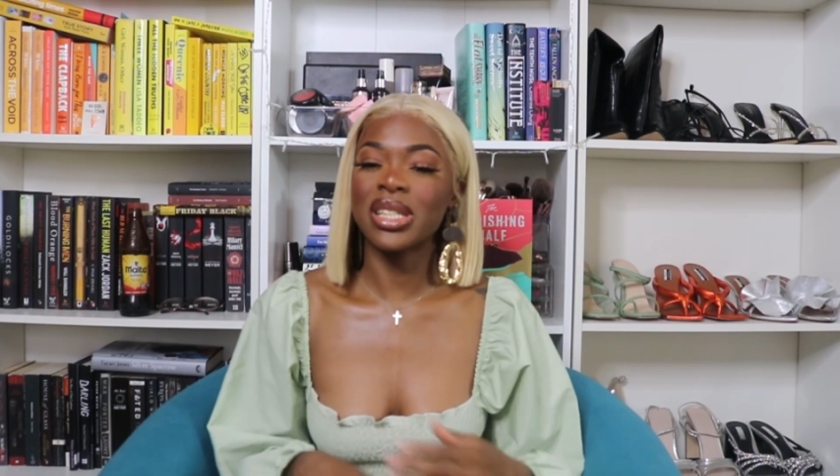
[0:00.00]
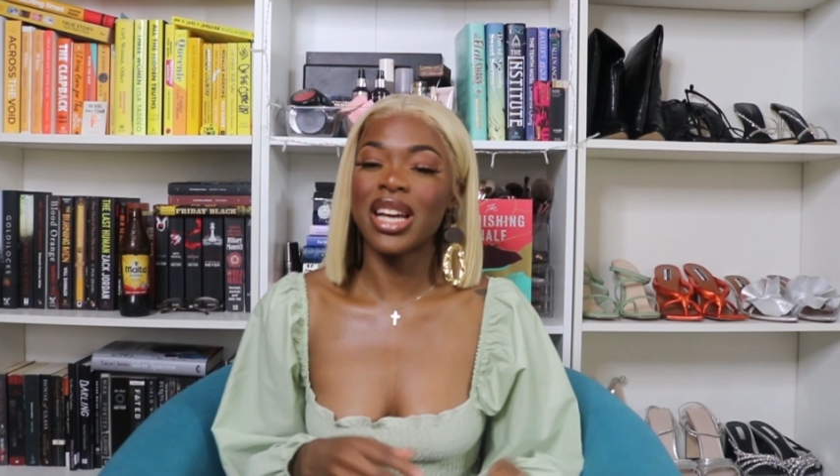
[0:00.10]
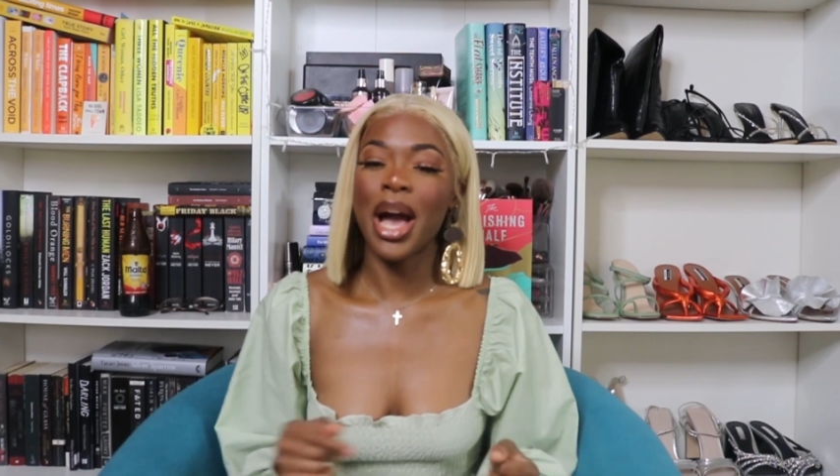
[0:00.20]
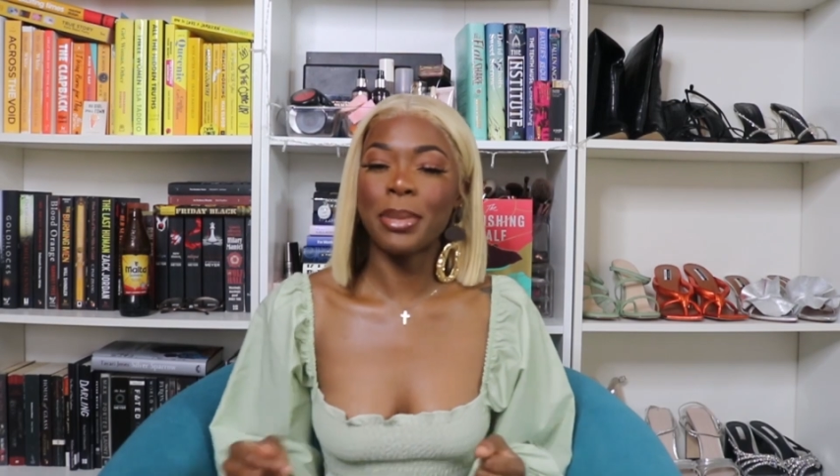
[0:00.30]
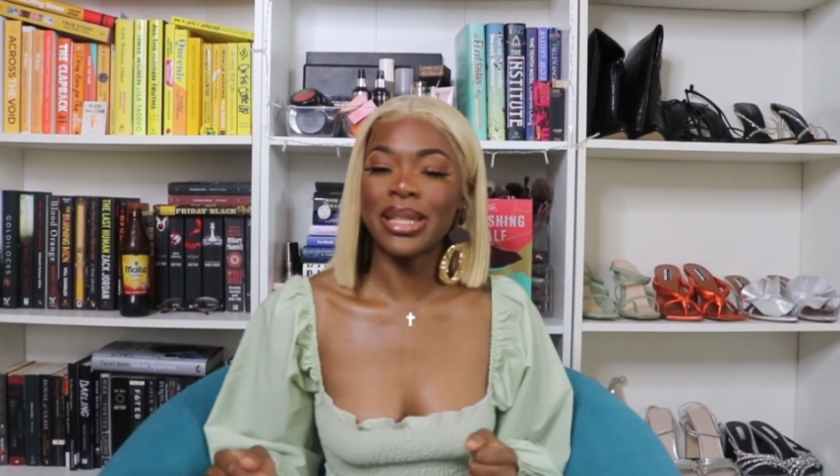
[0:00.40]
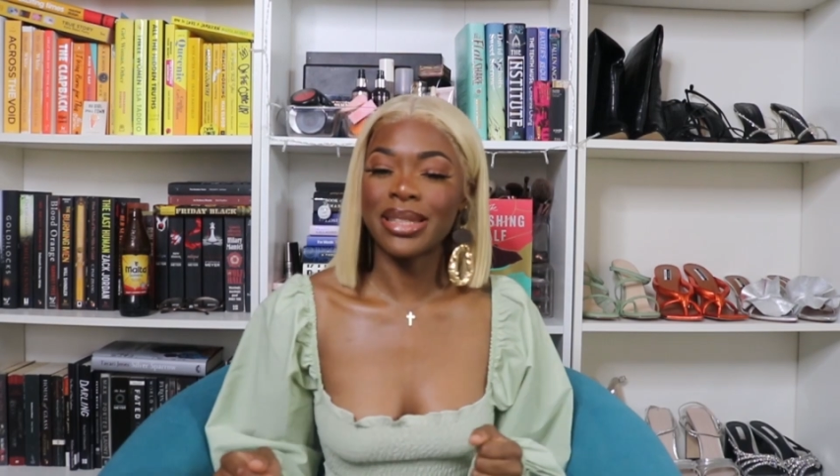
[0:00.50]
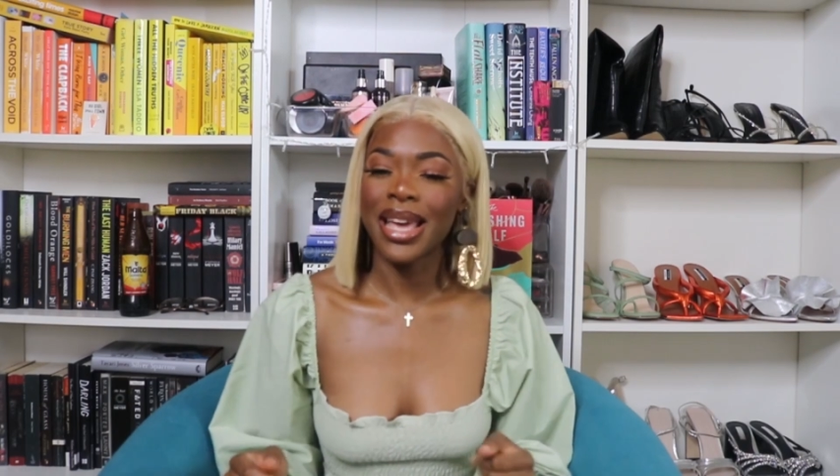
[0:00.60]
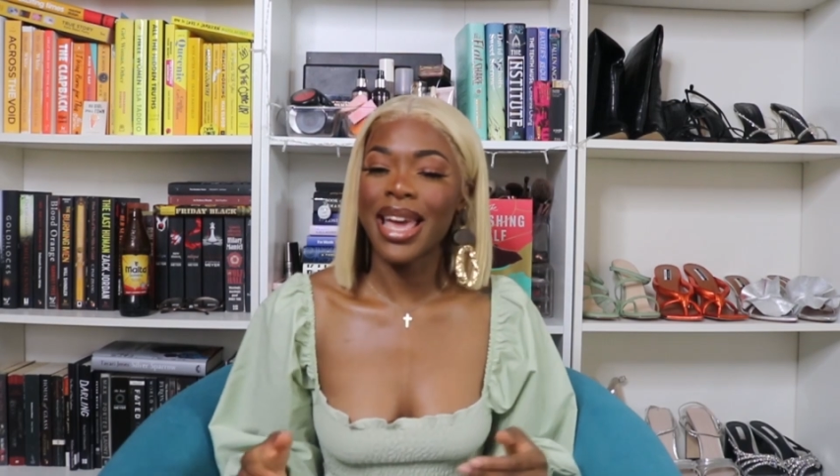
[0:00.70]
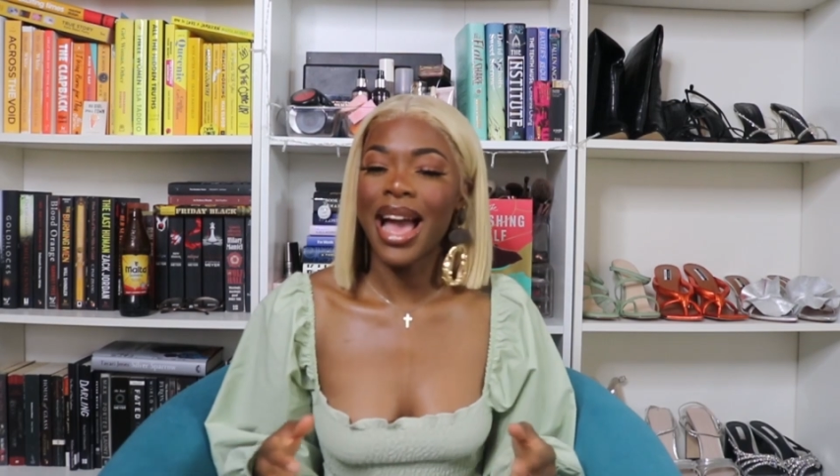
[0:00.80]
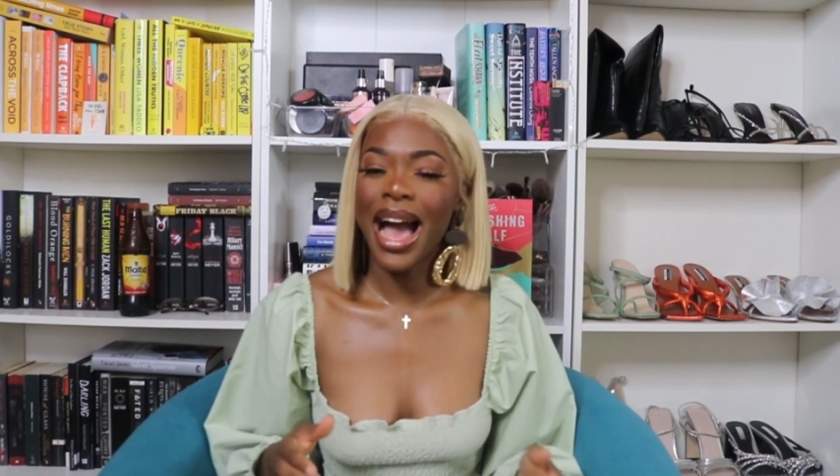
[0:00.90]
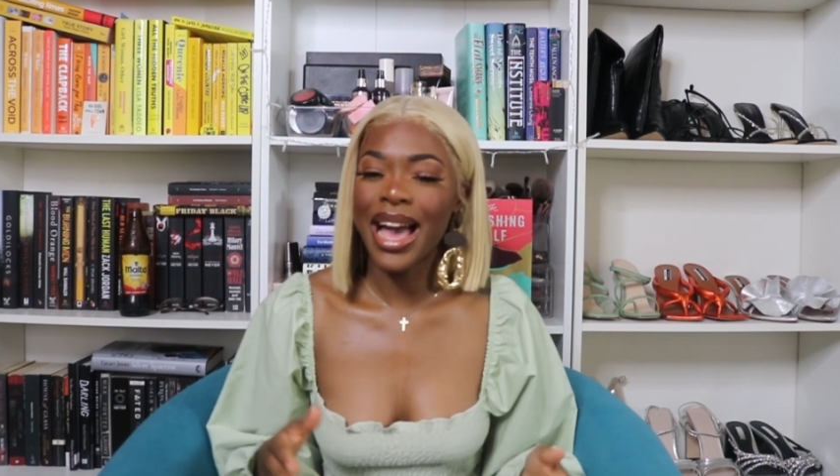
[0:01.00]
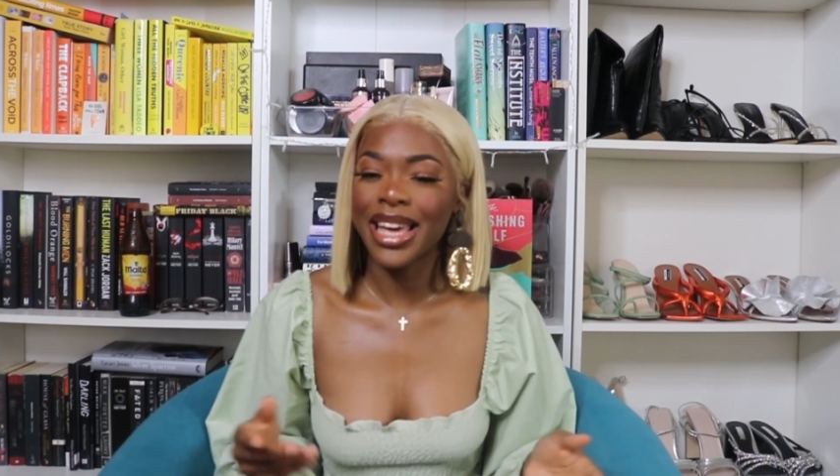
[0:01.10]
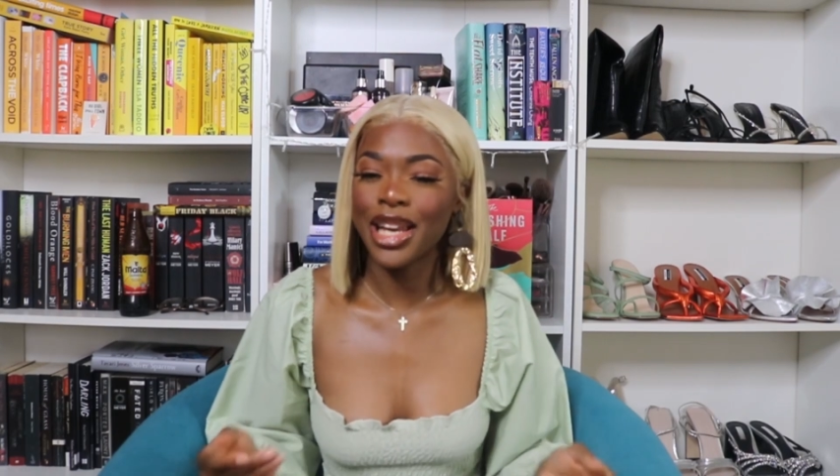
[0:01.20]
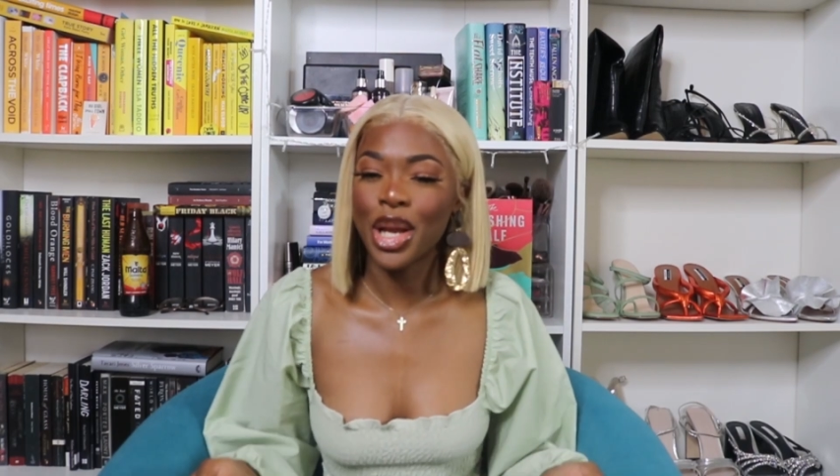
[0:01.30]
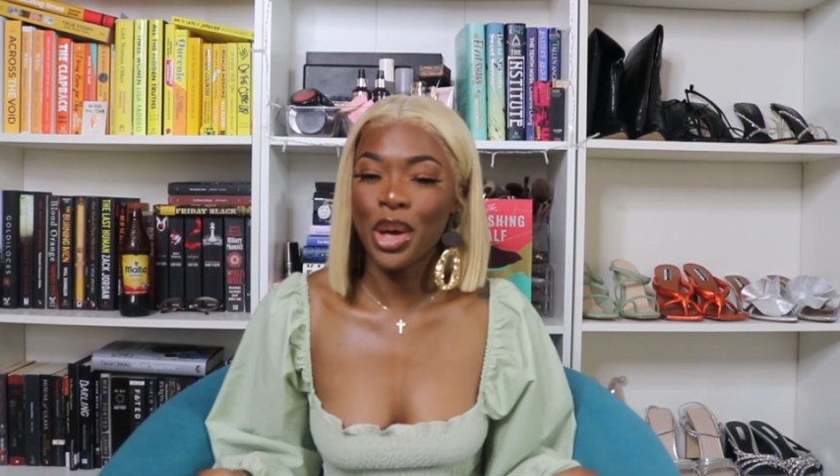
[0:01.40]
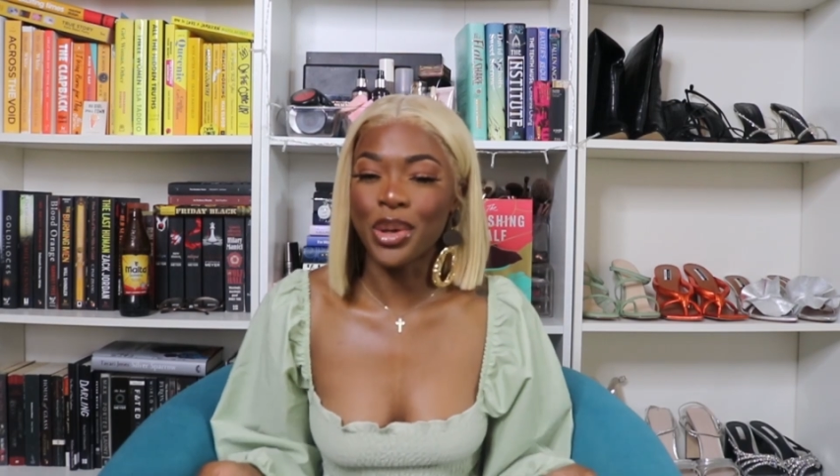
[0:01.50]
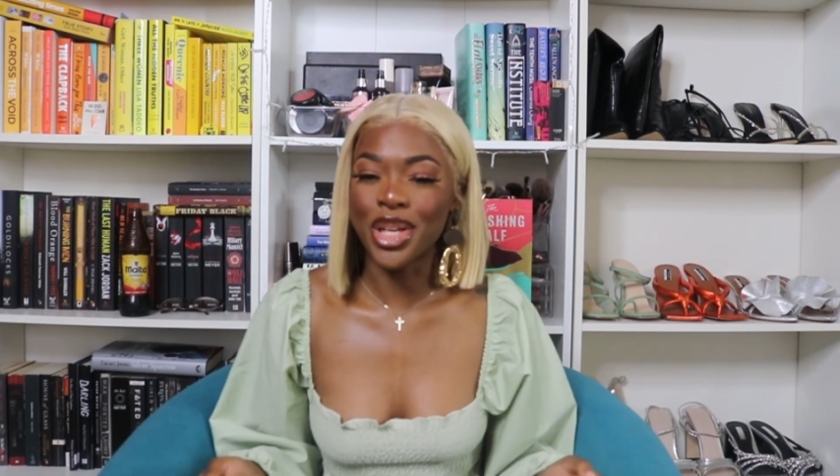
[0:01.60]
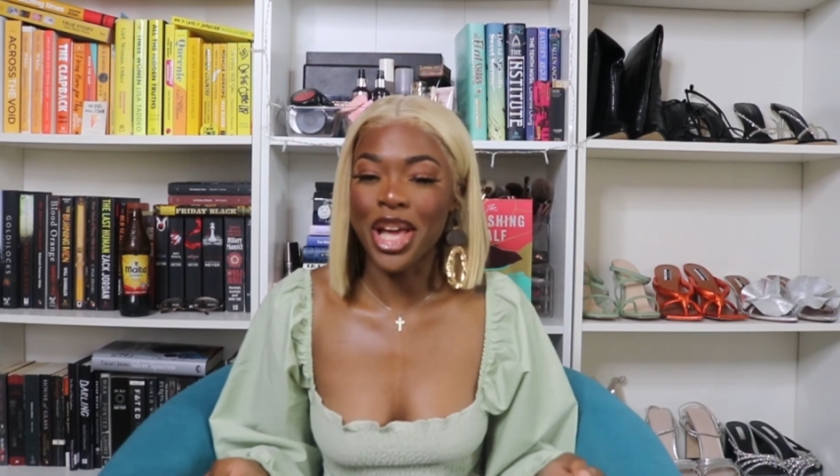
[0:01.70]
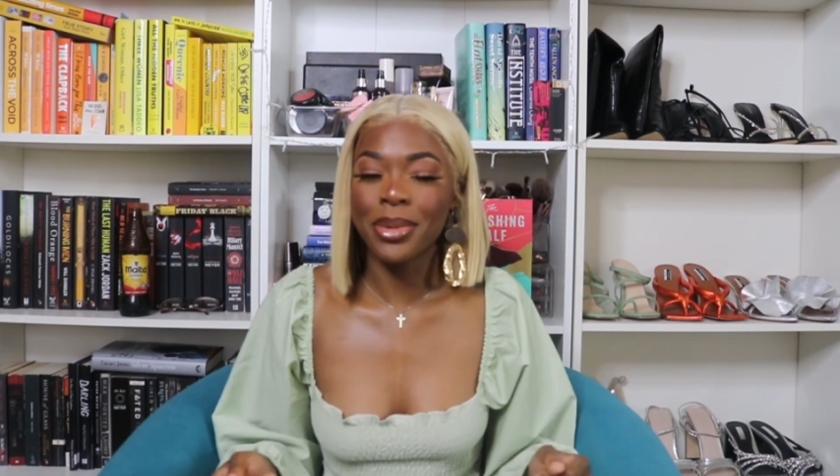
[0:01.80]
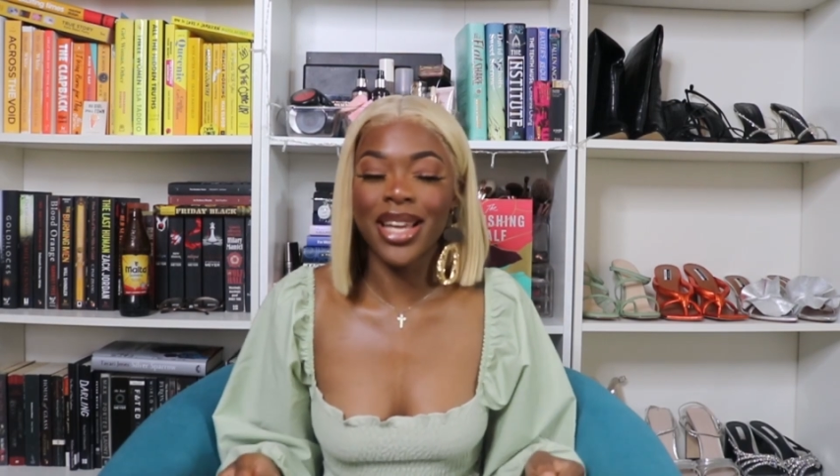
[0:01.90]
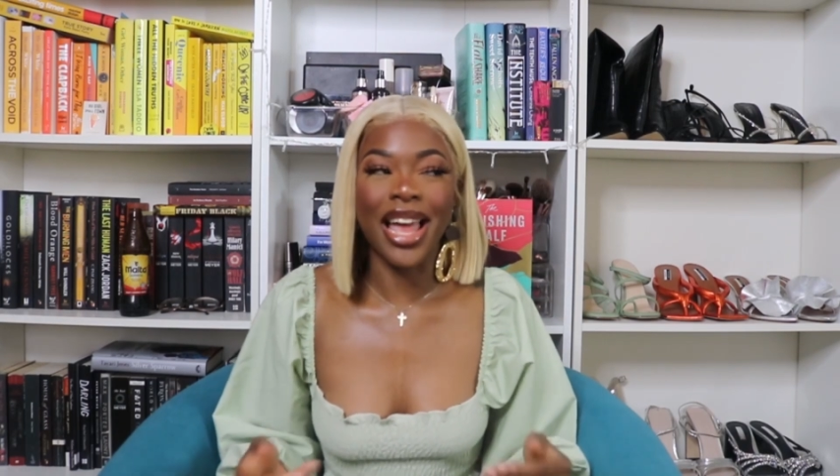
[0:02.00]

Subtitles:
to come and say hi, hello, you know what I mean?